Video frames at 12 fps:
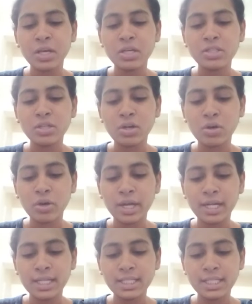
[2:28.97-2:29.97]

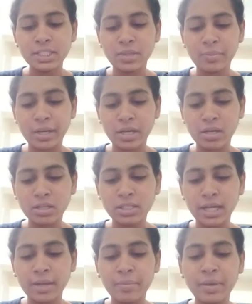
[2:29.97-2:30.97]
surrogate decision makers
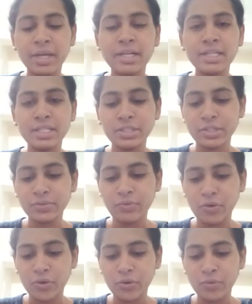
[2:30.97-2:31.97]
and make decision
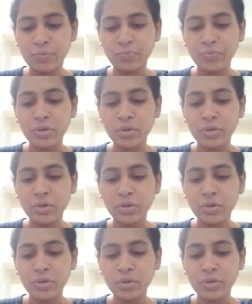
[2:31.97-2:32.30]
for you.